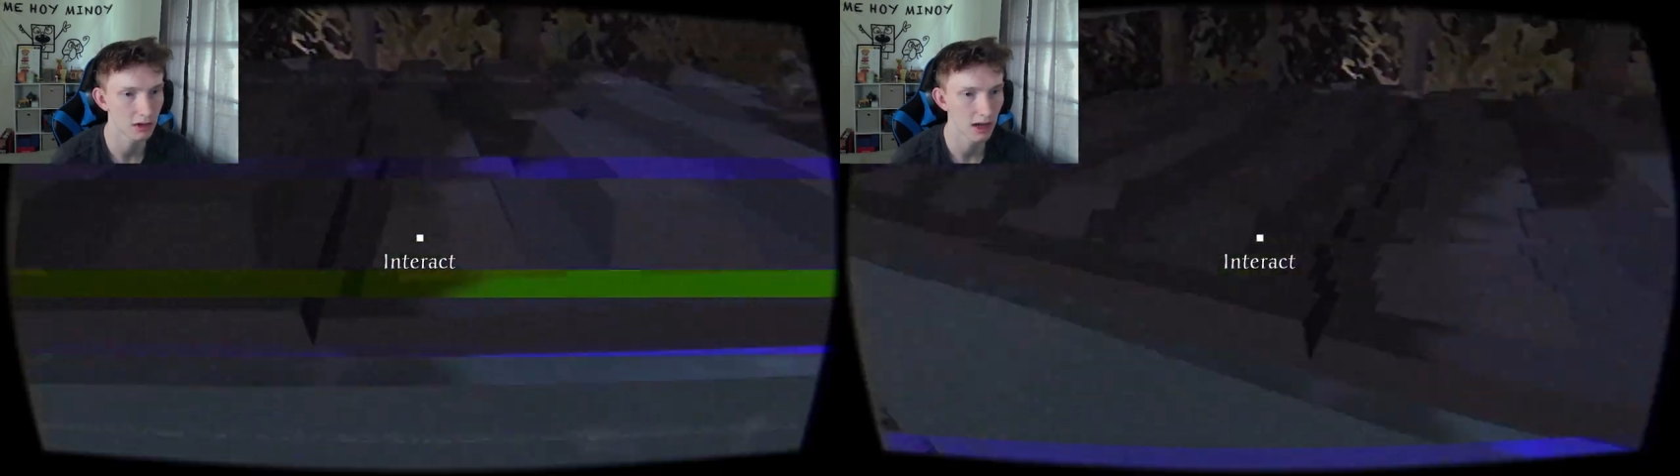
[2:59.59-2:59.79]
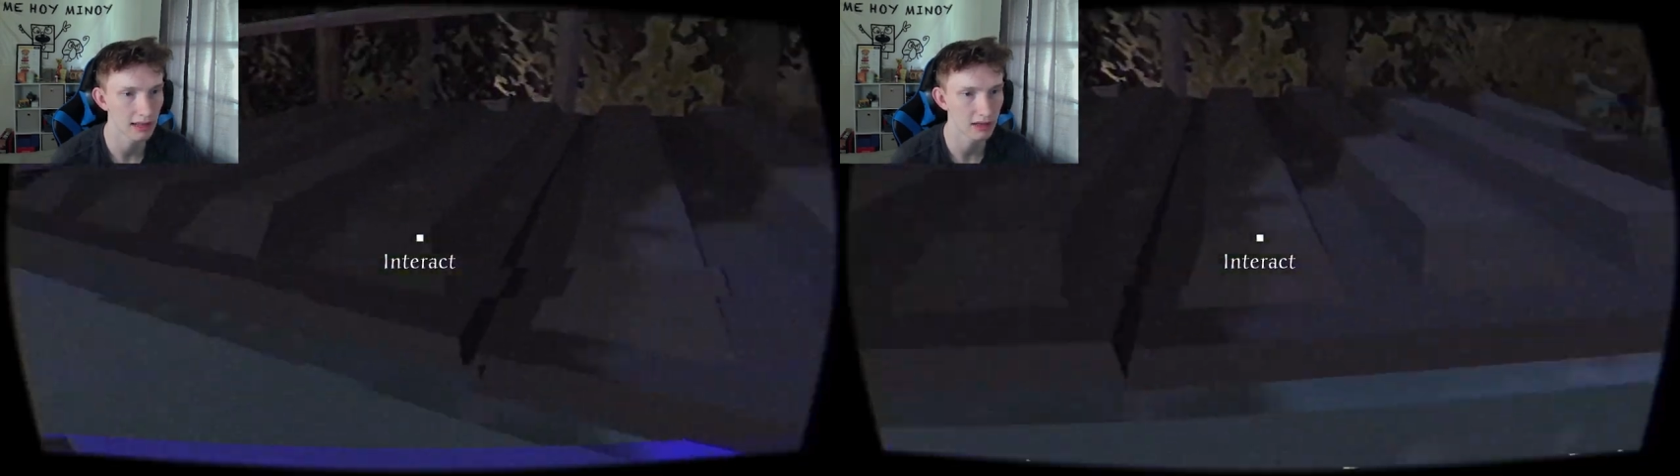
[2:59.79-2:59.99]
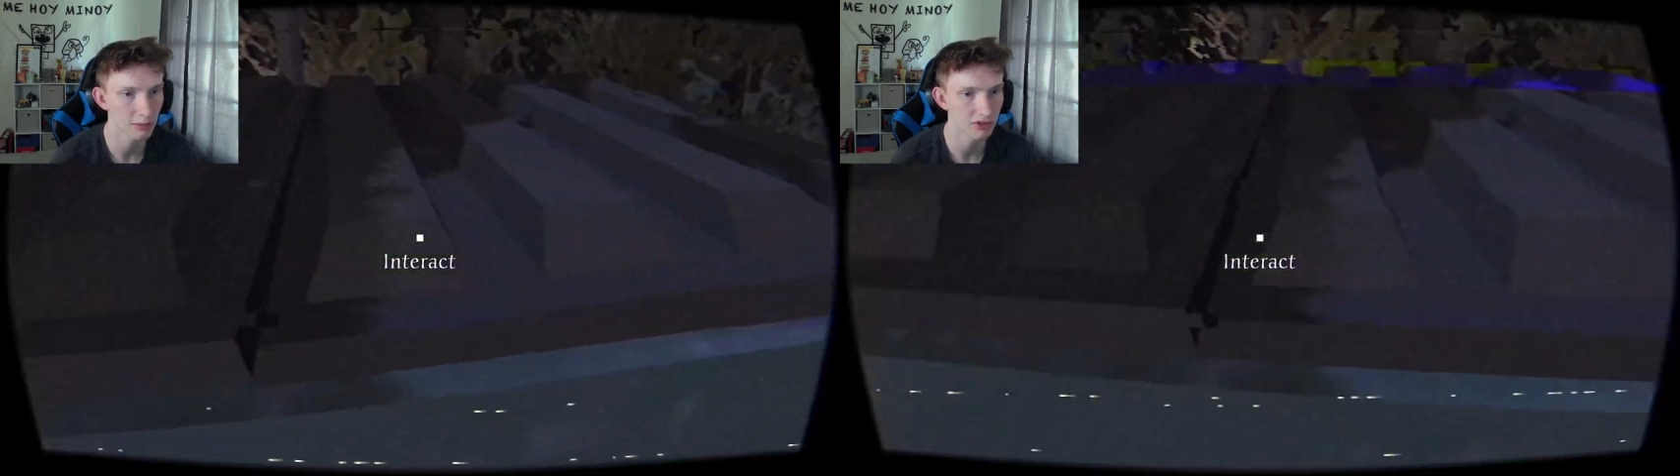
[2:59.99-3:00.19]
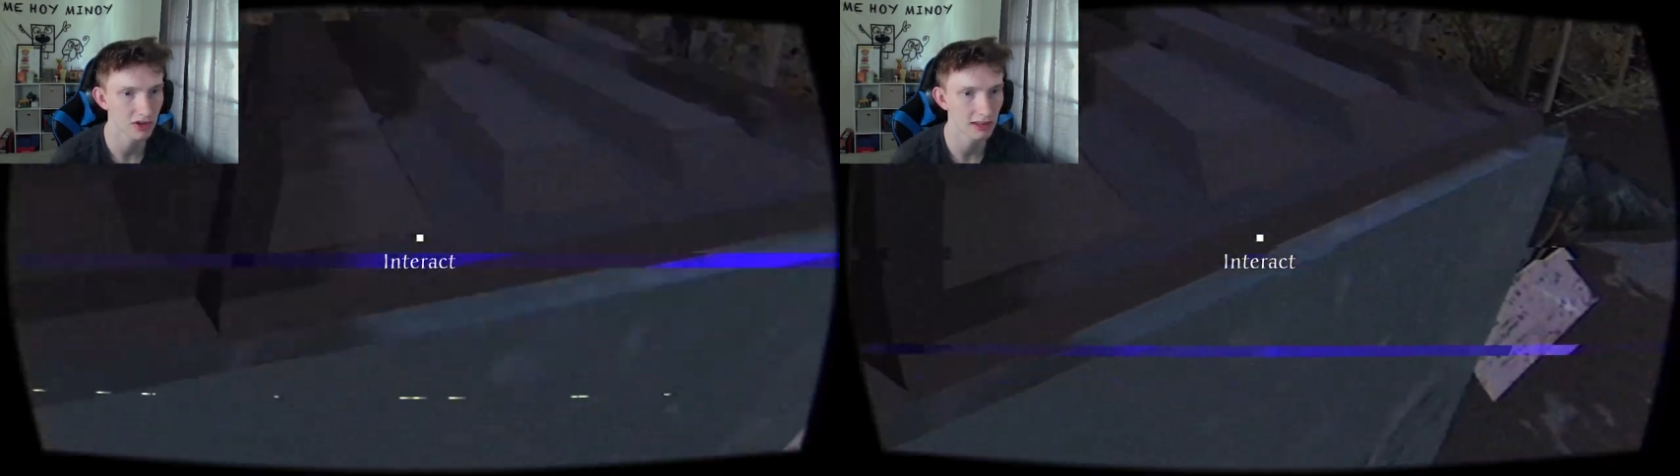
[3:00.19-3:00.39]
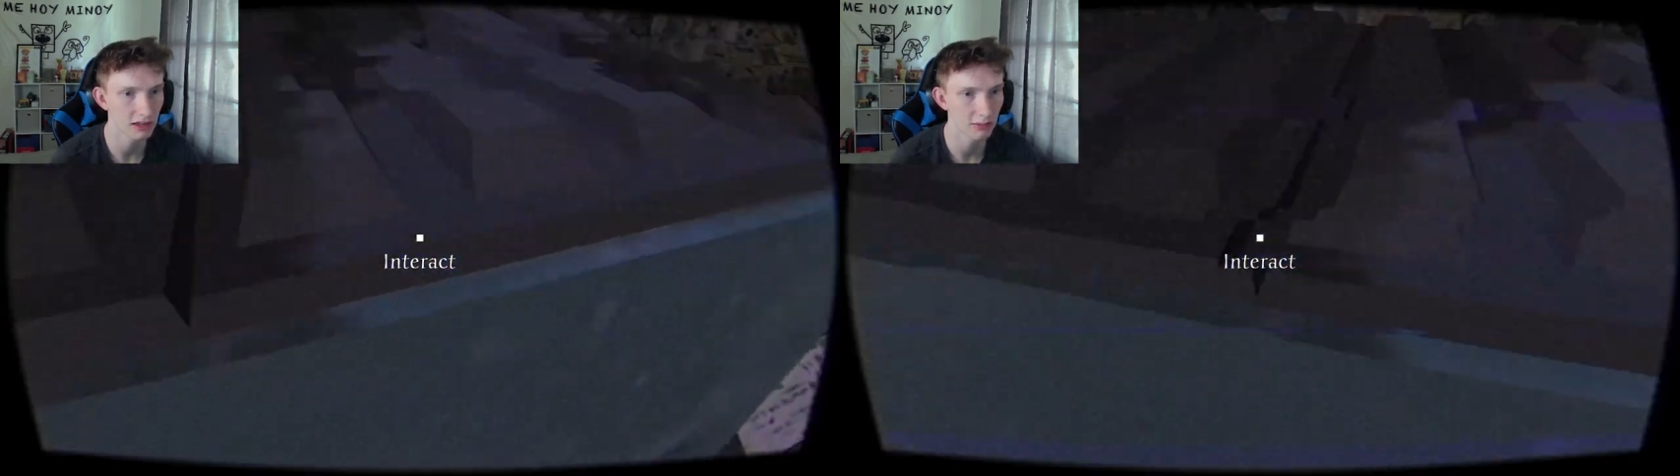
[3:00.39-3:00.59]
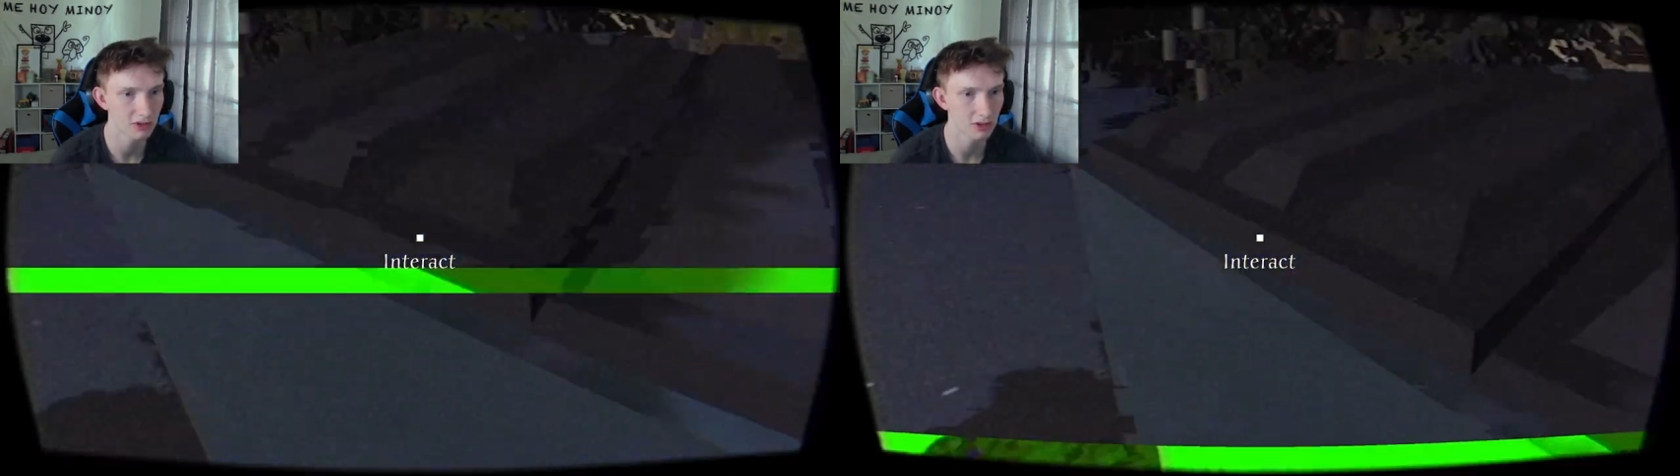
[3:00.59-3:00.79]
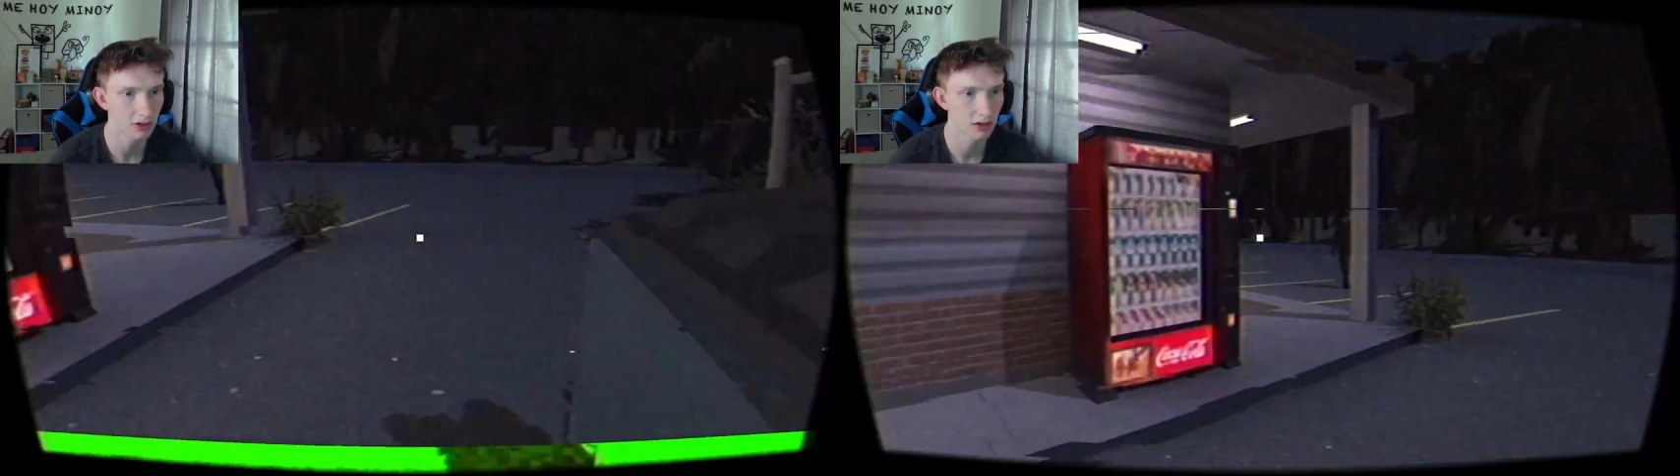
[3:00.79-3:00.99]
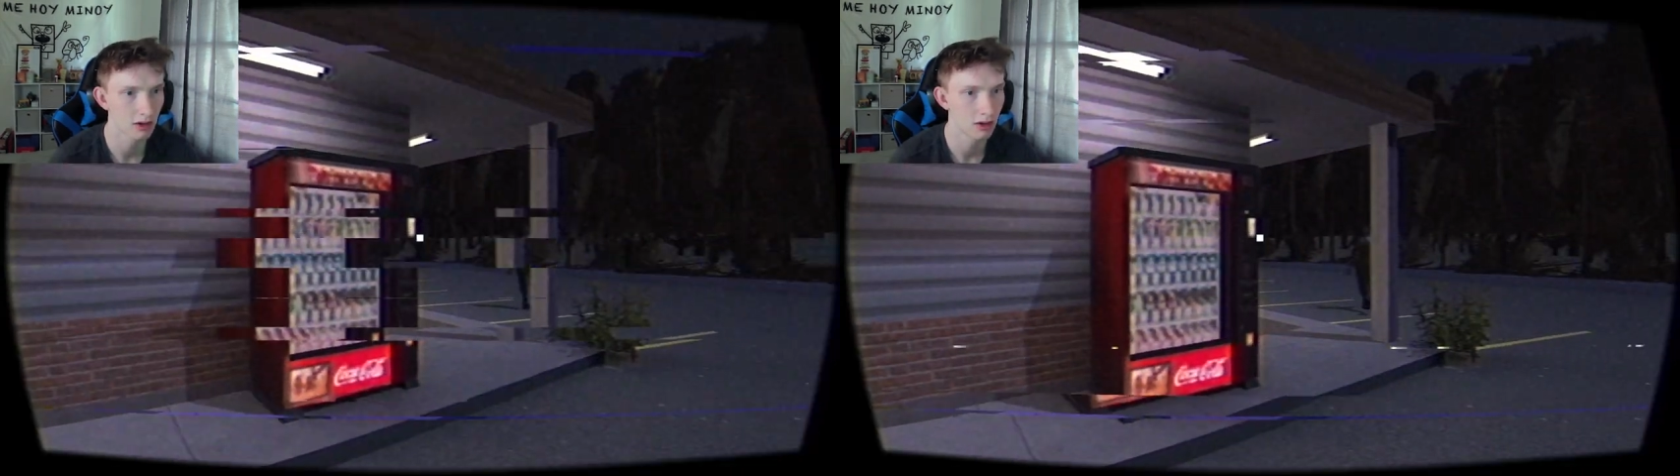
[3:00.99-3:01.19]
Hide in the dumpster, hide in the dumpster.
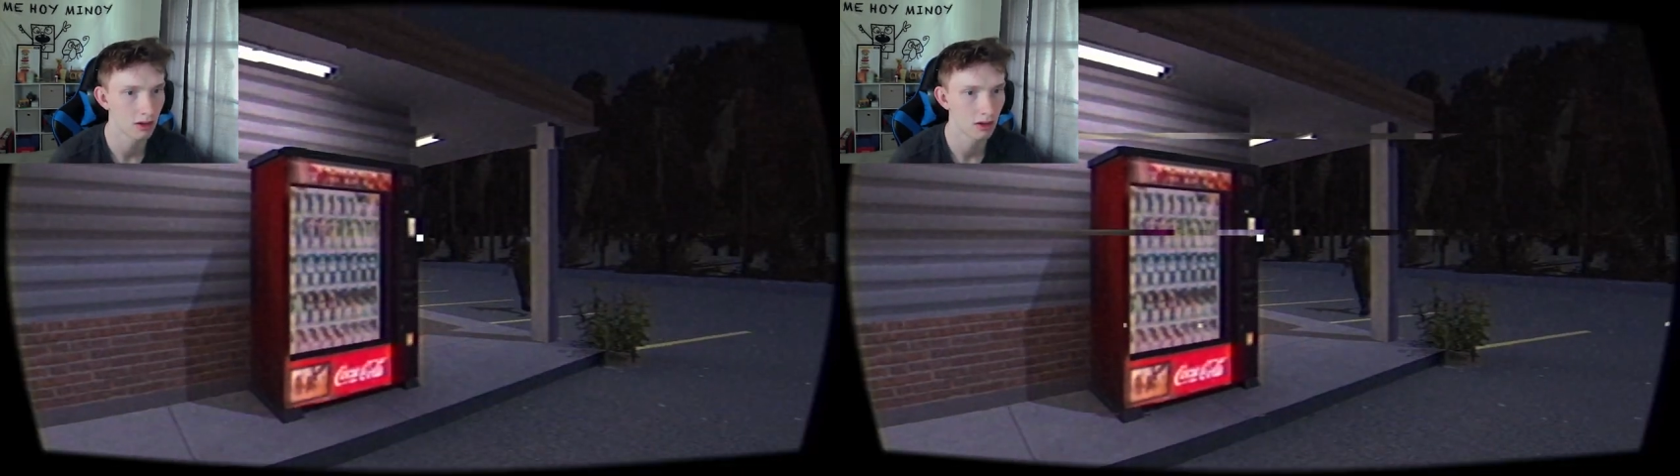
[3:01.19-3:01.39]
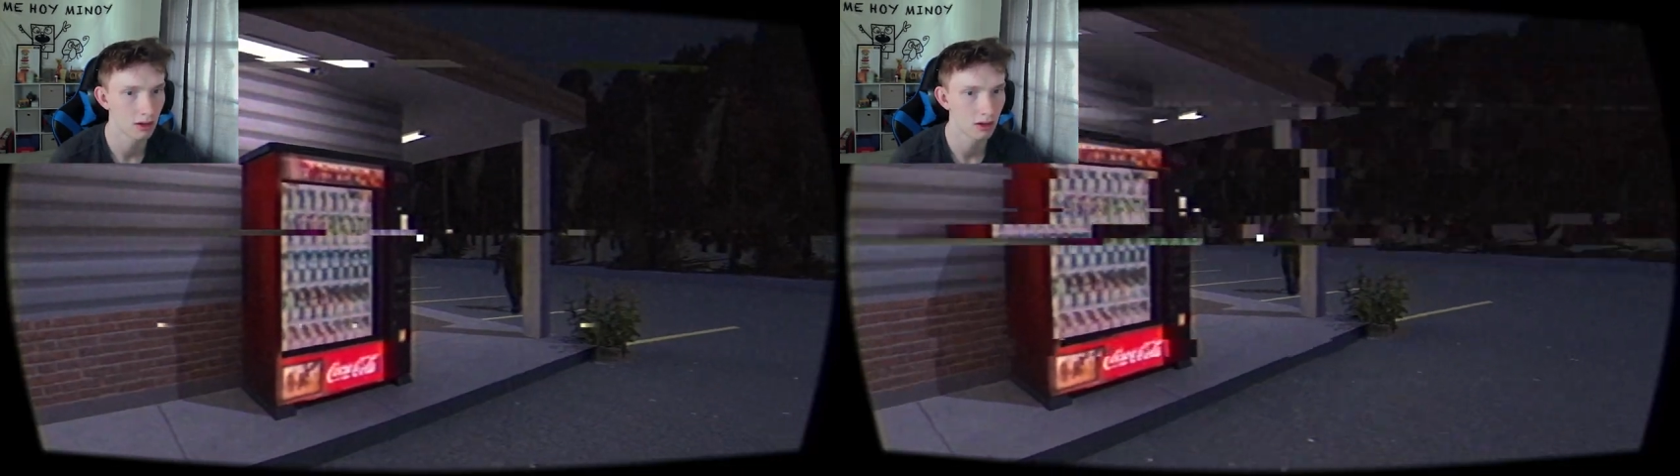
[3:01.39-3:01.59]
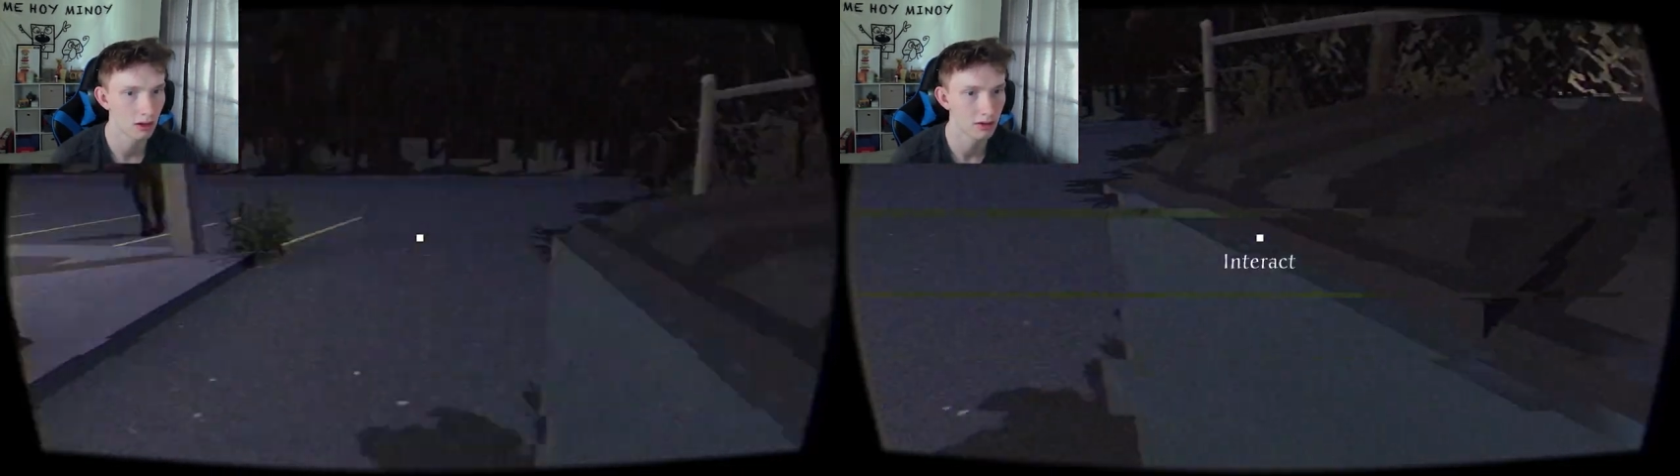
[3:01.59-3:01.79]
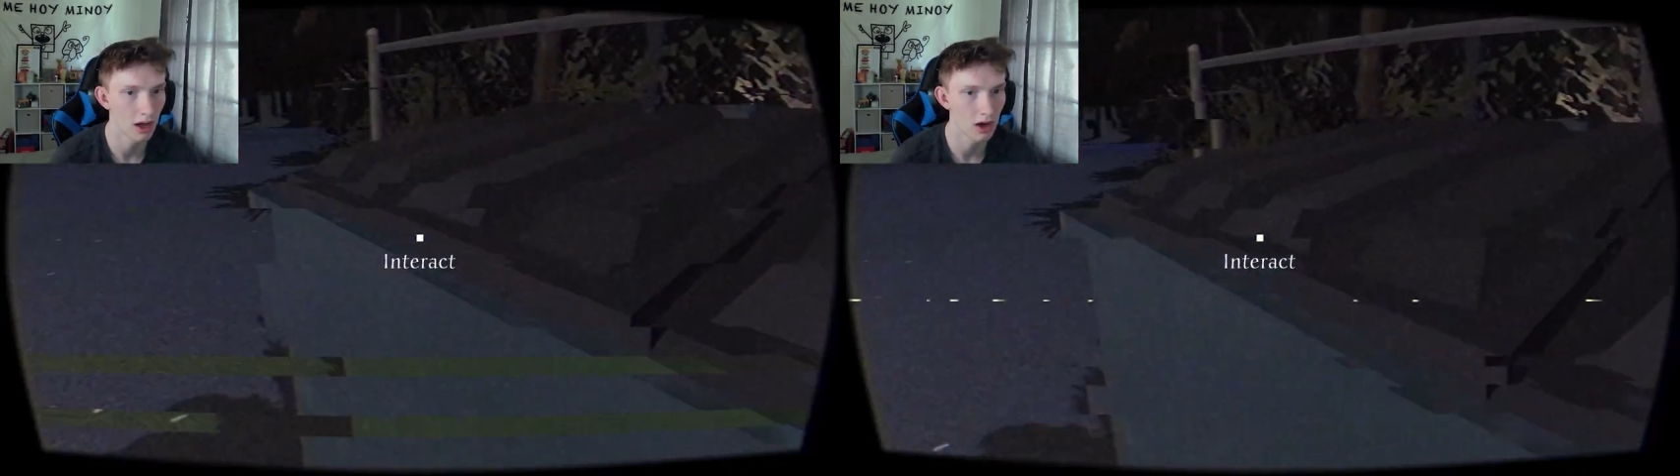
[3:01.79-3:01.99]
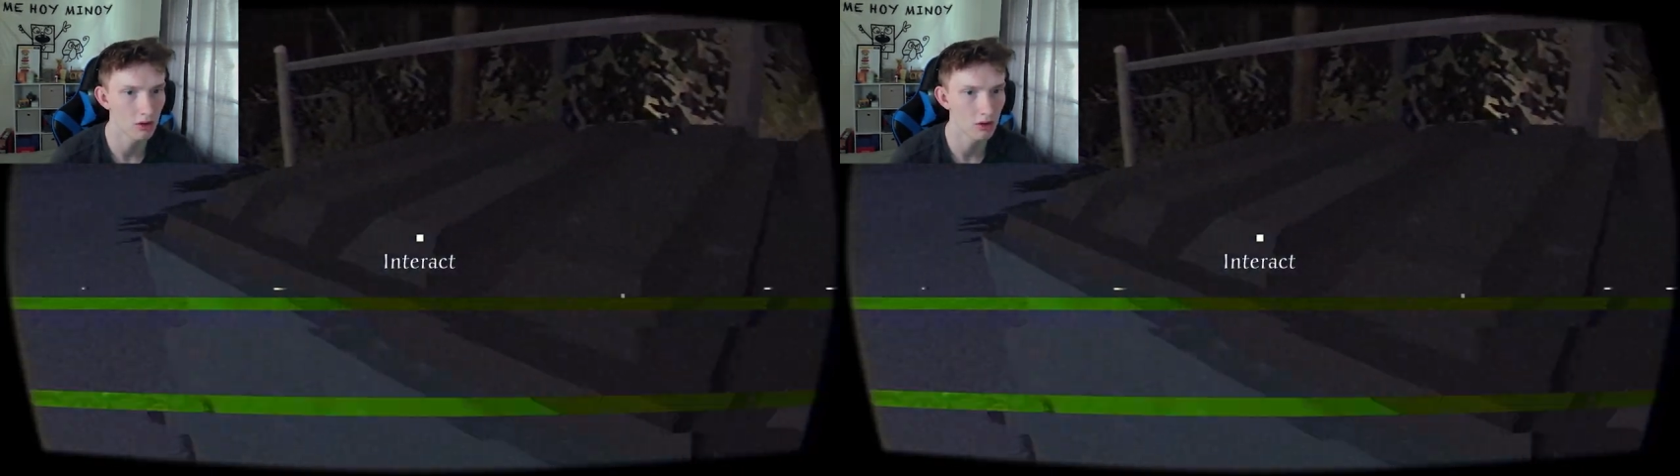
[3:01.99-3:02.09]
No,